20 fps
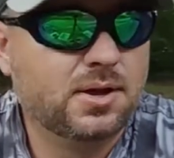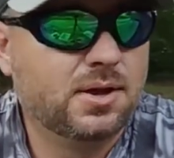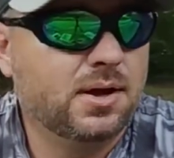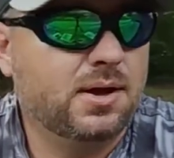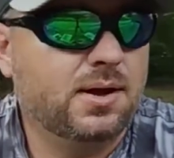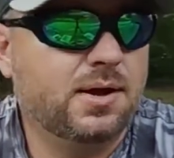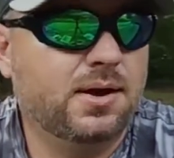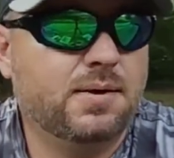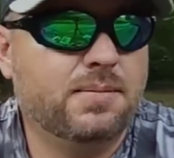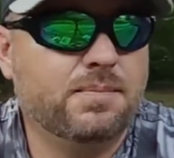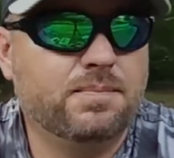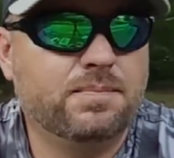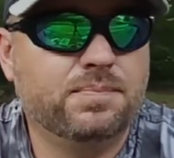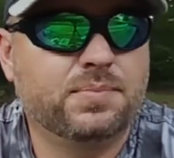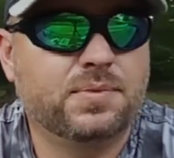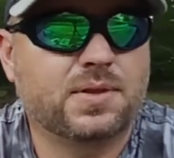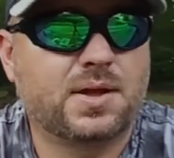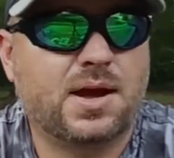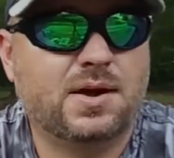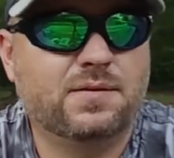
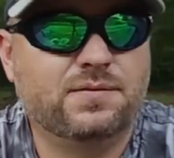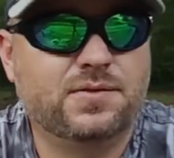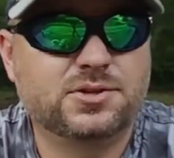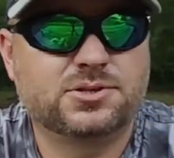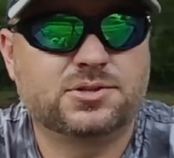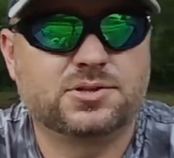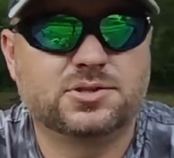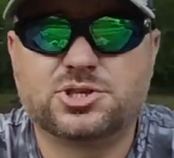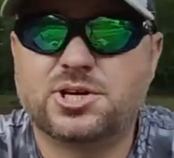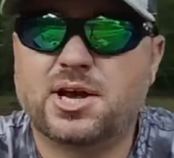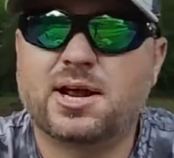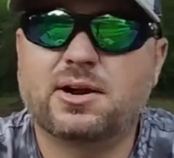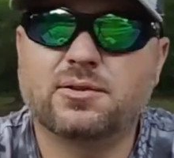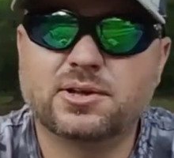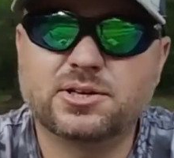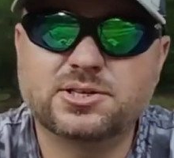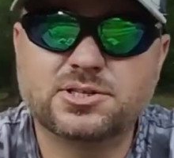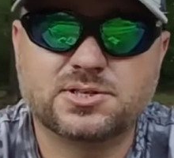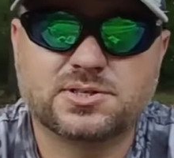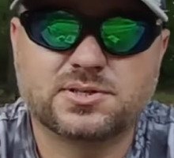I fish the
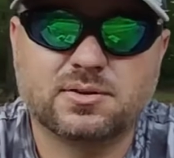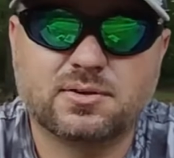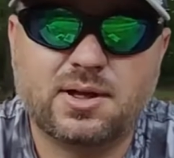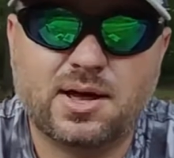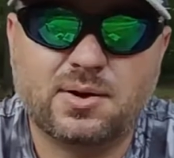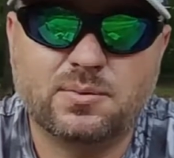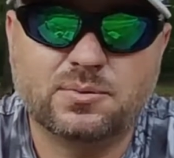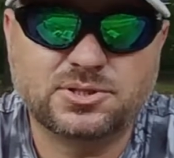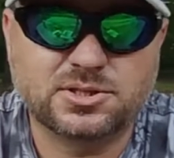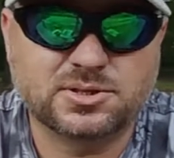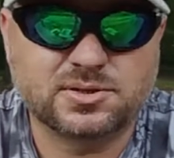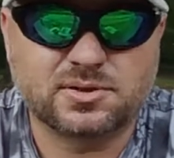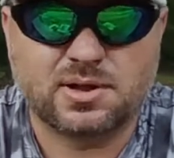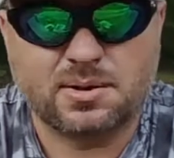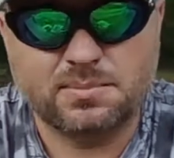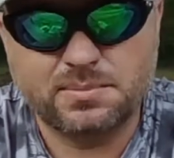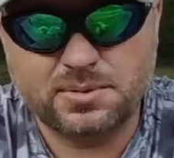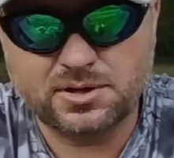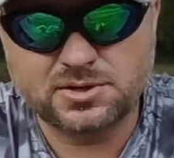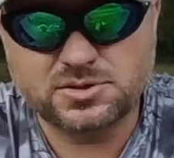Shadowlicious a lot, which is a
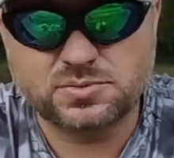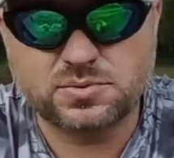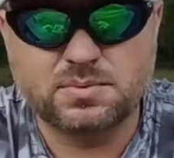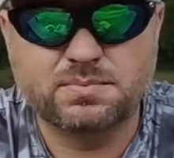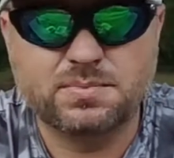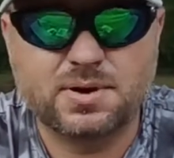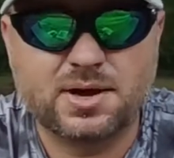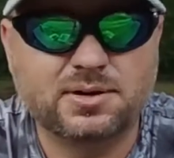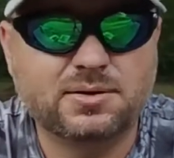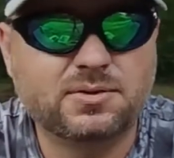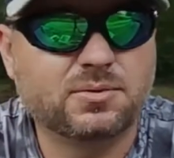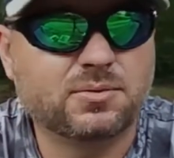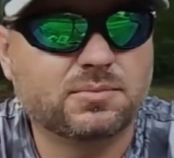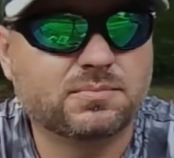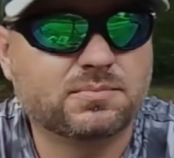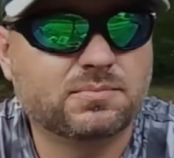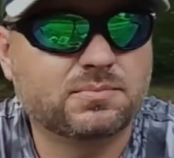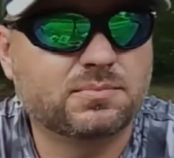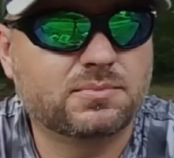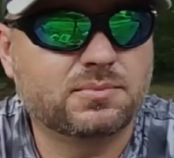lot bigger swim bait, you know,
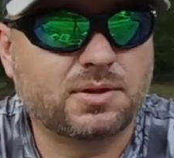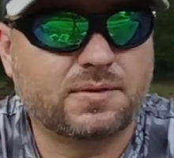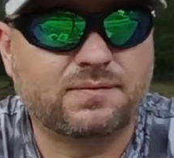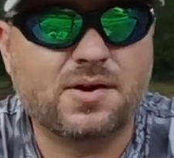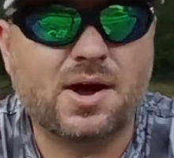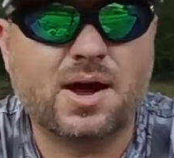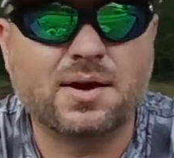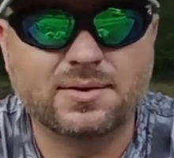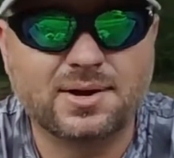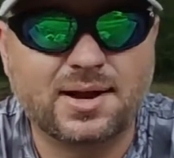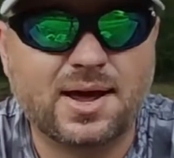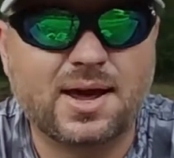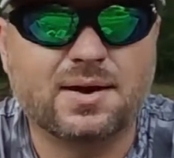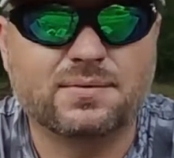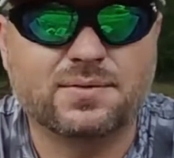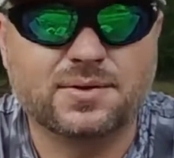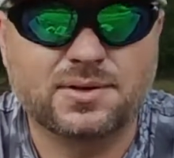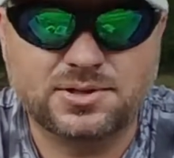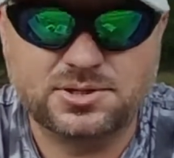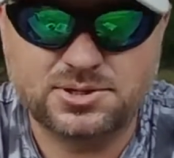
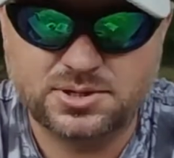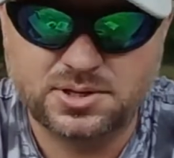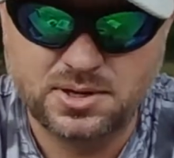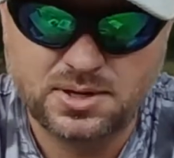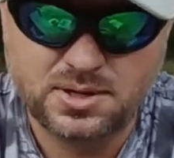5.5 inch.